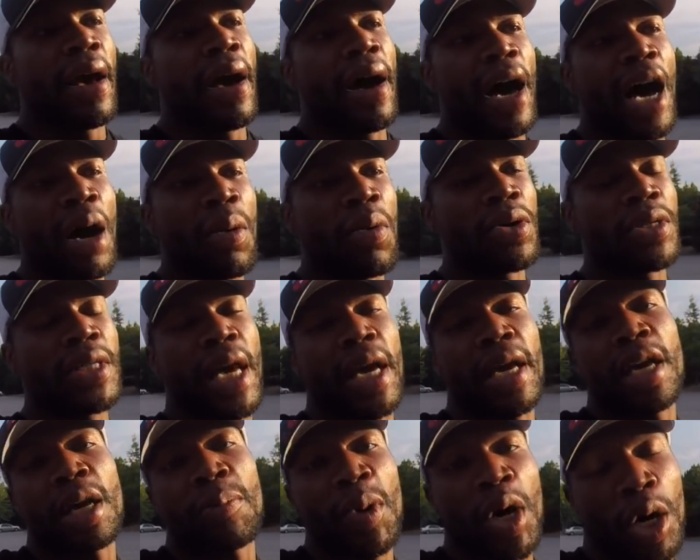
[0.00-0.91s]
I almost
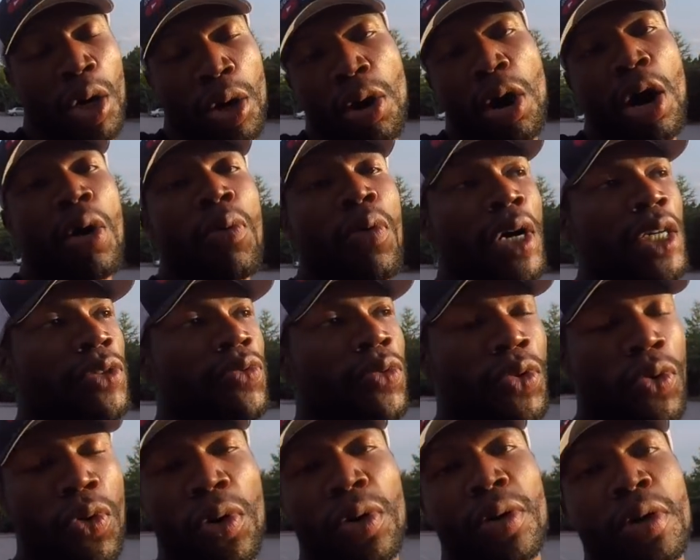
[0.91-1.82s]
got hit by a car once
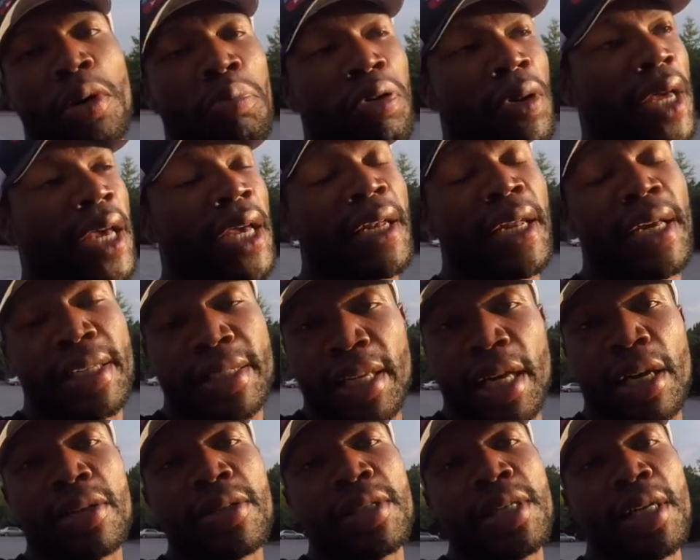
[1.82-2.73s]
recording a plane. That
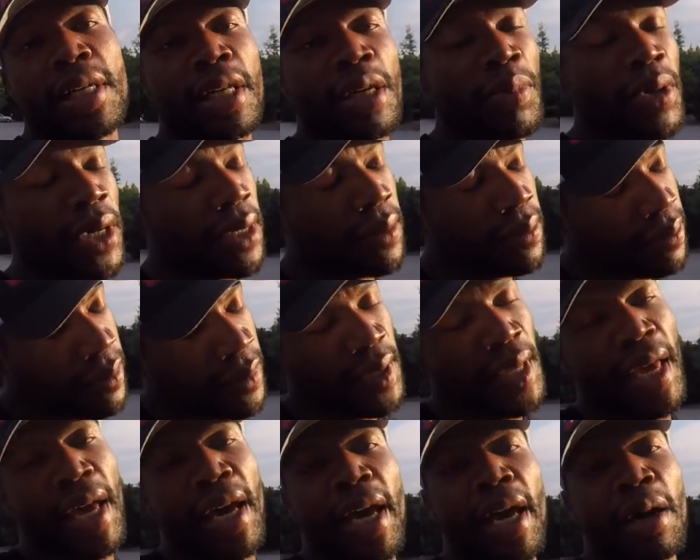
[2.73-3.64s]
sounds silly, but
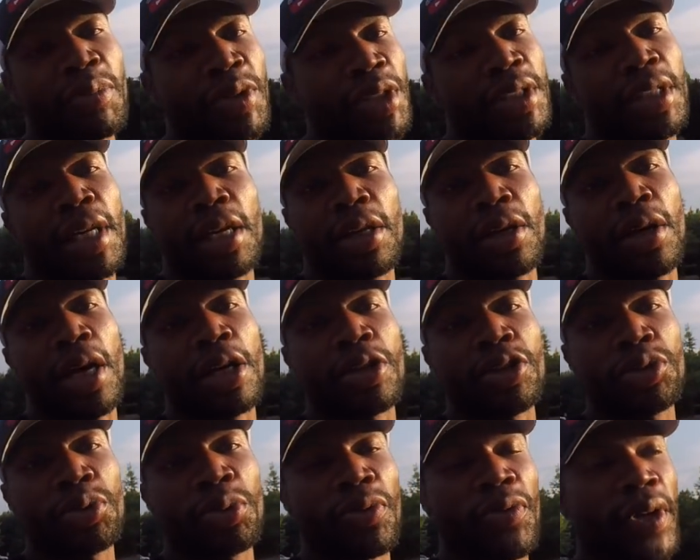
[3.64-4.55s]
hey, I'm just telling you the
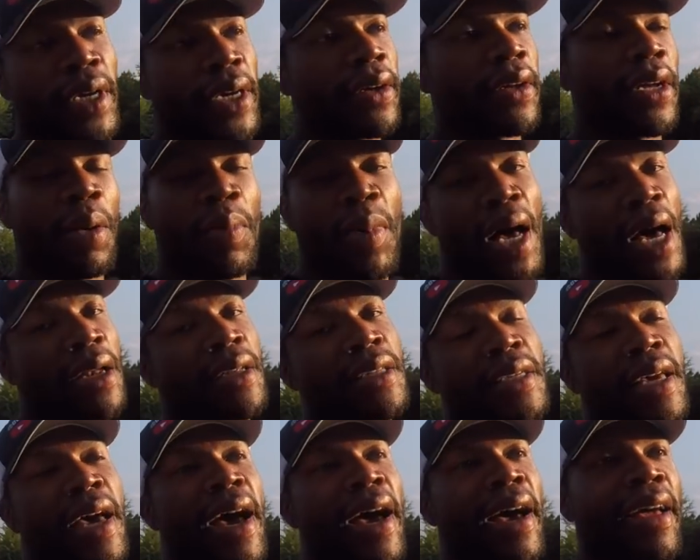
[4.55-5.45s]
honest truth here. I'm an
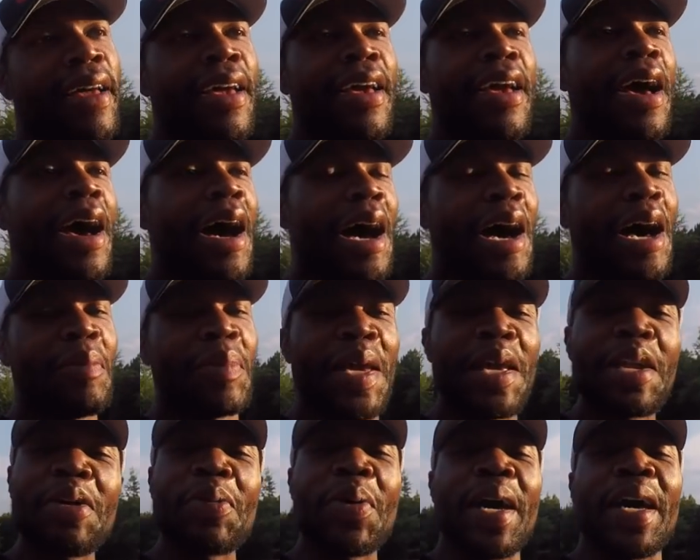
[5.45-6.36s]
honest guy. Um,
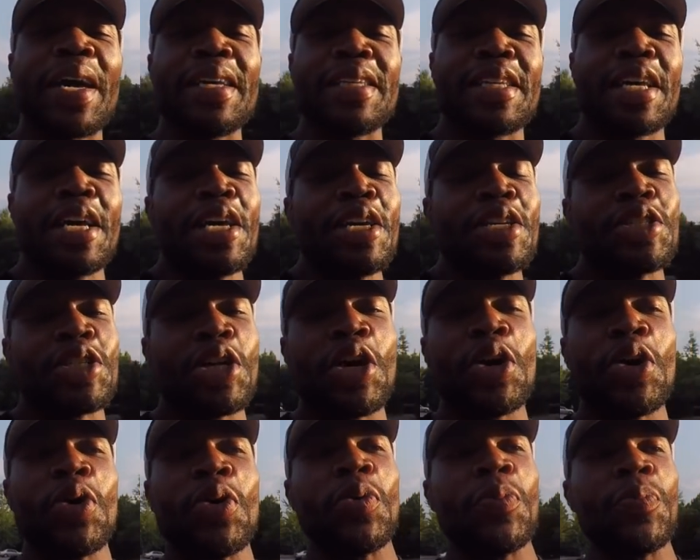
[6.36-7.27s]
anyways,
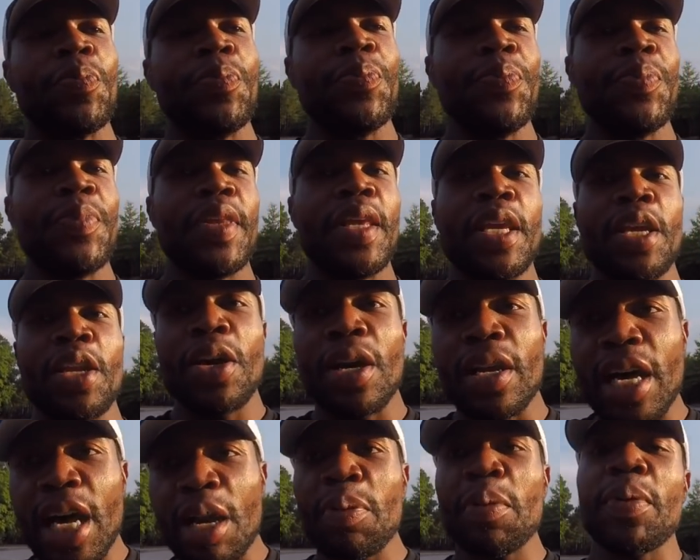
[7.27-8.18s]
so, you know,
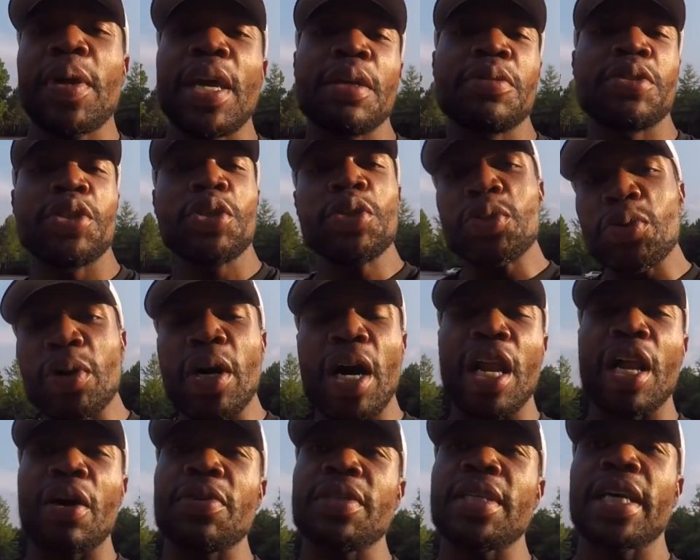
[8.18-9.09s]
a lot of people came to YouTube
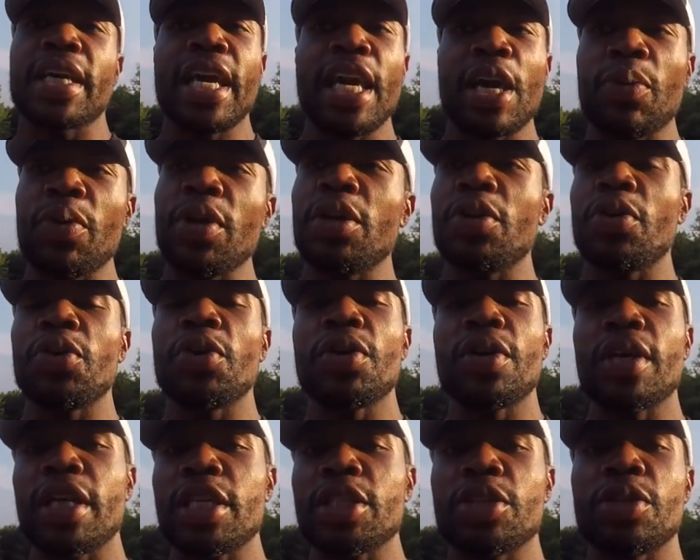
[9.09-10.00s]
call and was like, hey, we didn't know you
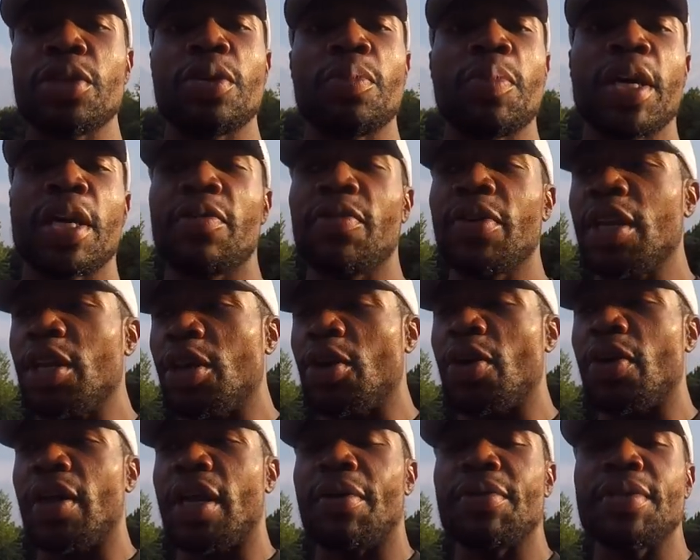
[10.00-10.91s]
did this. You didn't make a
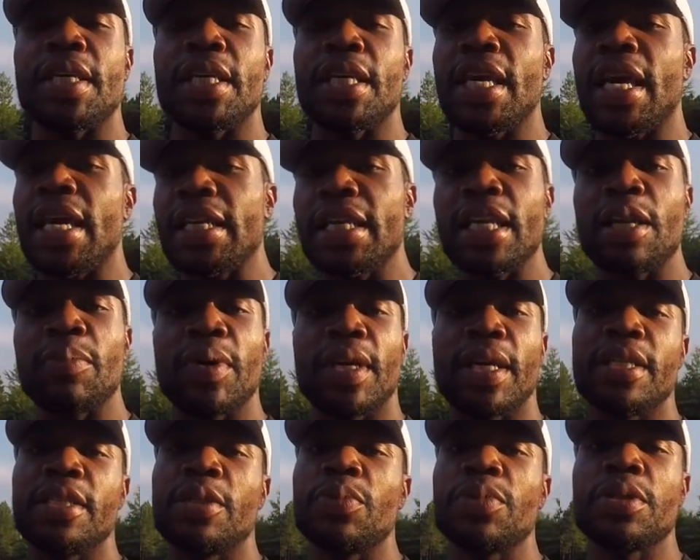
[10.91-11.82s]
video on it. I was like, yeah, I did it
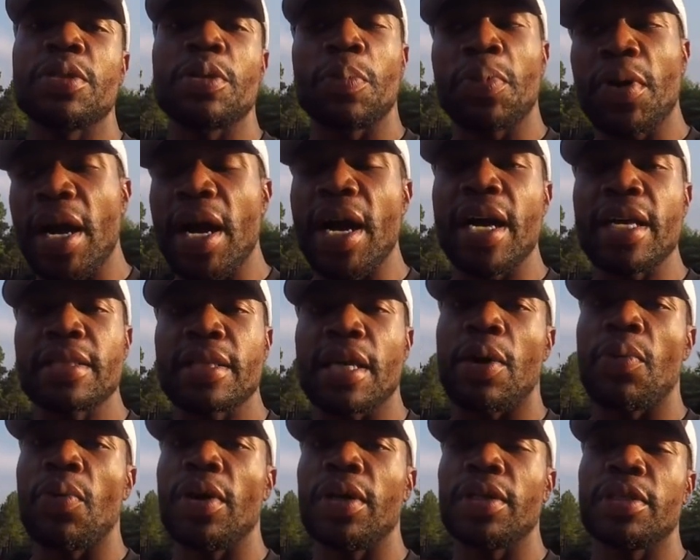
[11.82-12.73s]
because it was a surprise.
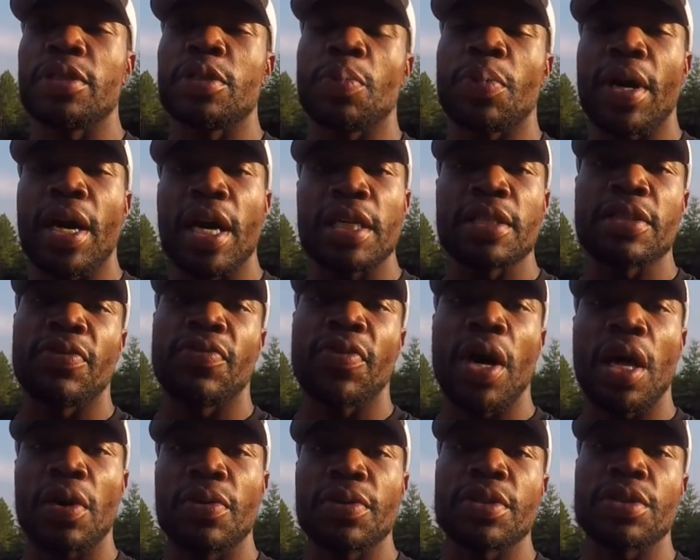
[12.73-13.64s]
I wanted to surprise the
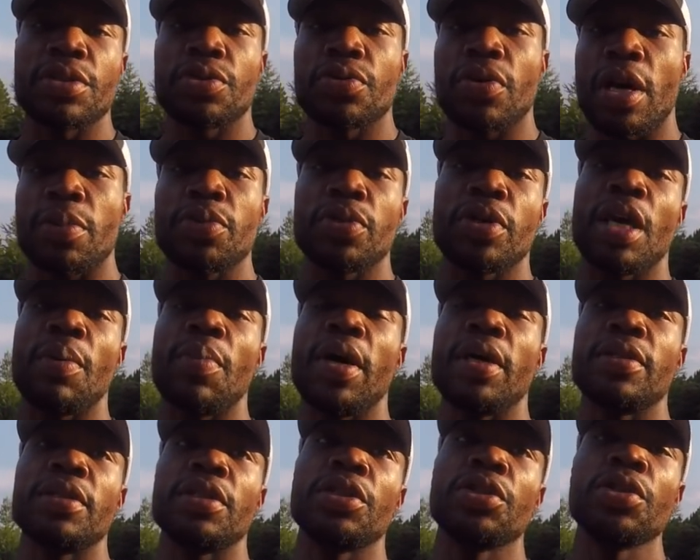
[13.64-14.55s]
followers and subscribers who came
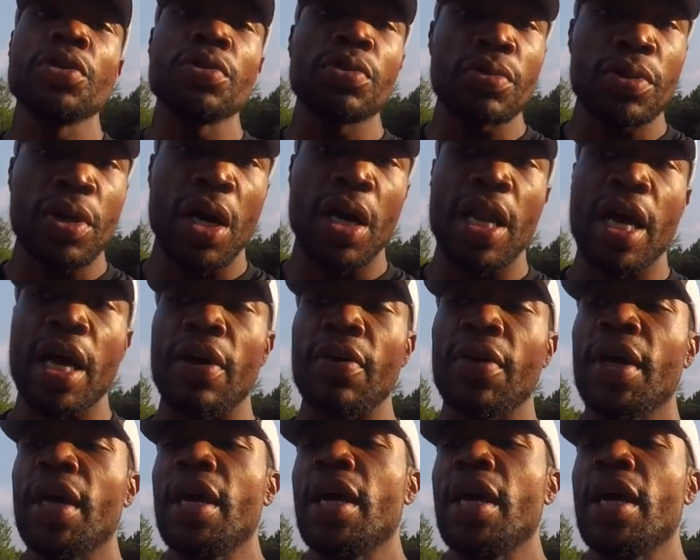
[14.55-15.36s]
out to the YouTube call out.